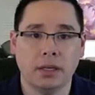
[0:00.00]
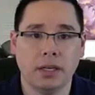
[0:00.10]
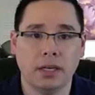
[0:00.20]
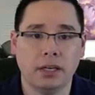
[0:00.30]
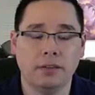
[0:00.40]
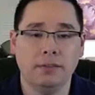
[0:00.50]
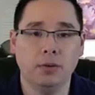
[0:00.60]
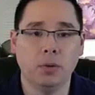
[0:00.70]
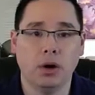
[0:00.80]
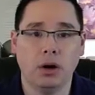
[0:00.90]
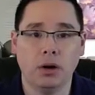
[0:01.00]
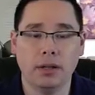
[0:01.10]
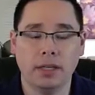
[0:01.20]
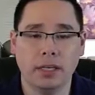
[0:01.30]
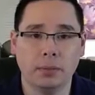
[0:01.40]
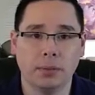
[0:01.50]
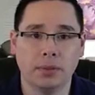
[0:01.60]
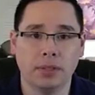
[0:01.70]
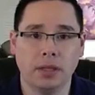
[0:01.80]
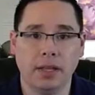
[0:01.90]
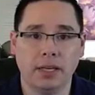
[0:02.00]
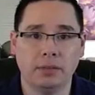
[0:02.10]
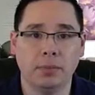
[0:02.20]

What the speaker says: And if you are that type of person that's